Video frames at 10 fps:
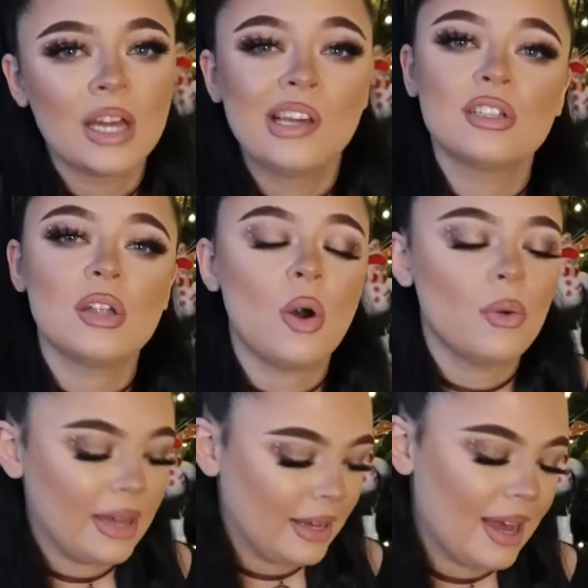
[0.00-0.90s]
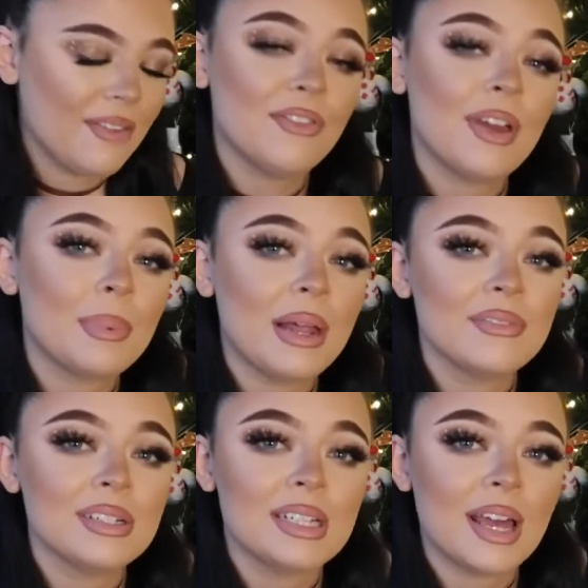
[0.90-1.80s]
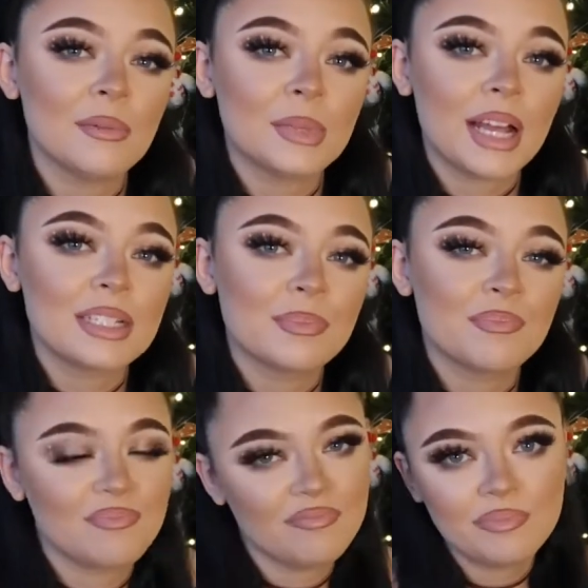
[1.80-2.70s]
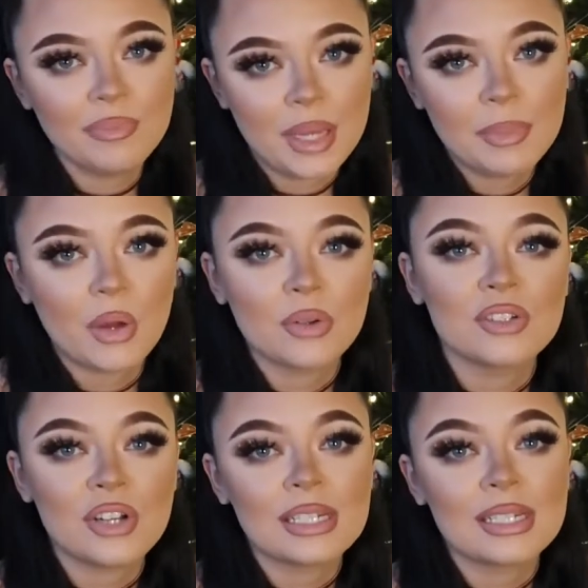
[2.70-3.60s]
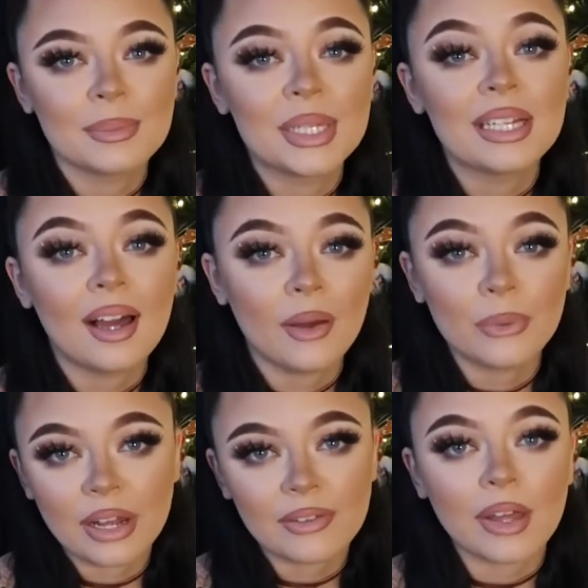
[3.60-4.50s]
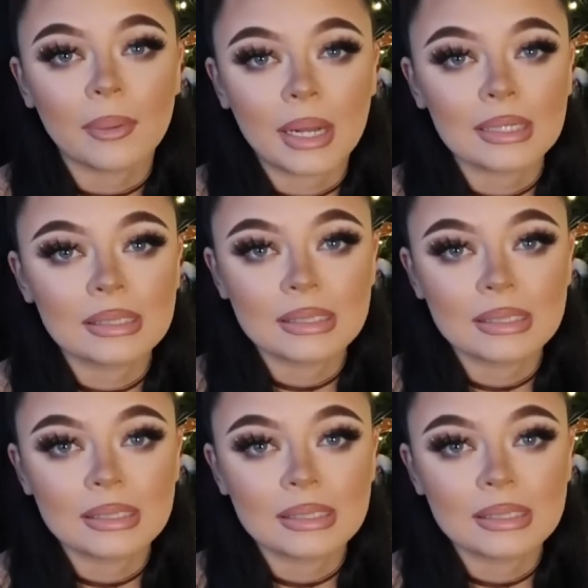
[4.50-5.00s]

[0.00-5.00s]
So yeah, I have a fake plant written down, but that's maybe only addressed to me. I would like fake plants.